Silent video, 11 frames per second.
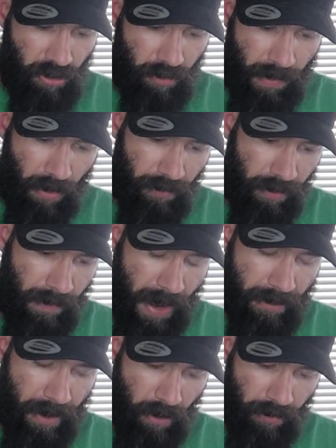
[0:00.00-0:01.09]
to you about the
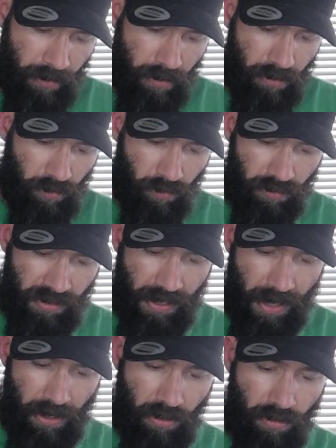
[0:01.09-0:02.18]
background tools
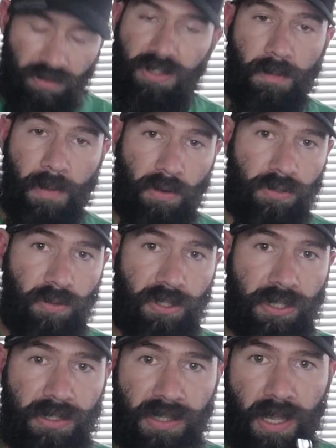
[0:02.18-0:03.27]
that I use the most,
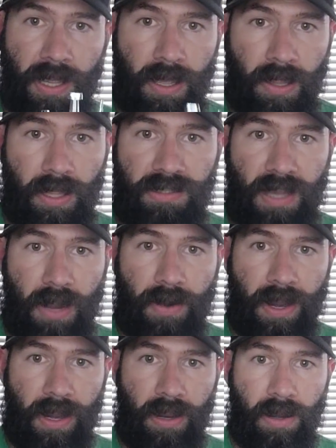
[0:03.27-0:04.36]
which is this set
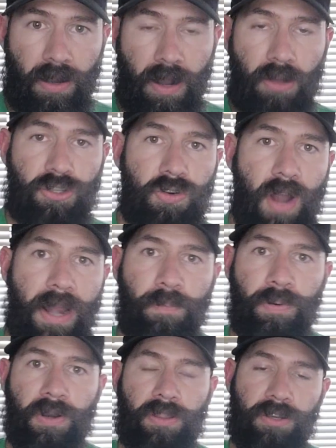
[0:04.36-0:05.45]
right here. I'll try to
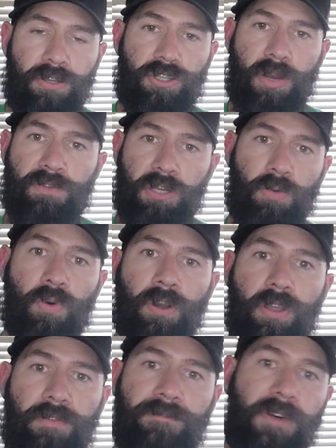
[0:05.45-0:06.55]
put in the description where
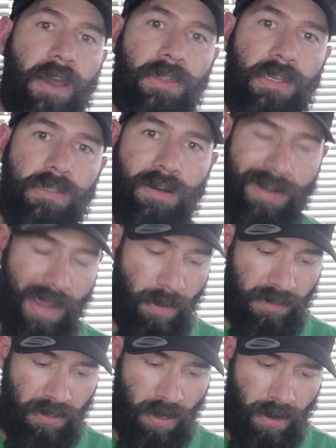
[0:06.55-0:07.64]
you can find these on
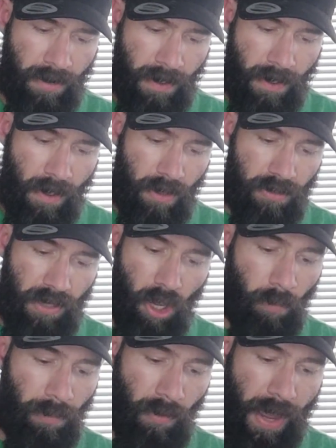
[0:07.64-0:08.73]
Amazon to
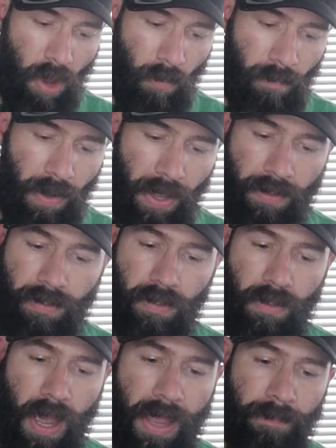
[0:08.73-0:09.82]
help you out, but
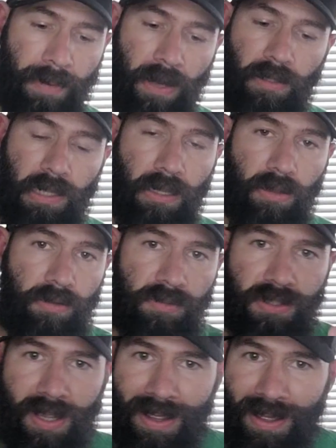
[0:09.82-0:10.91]
I barely use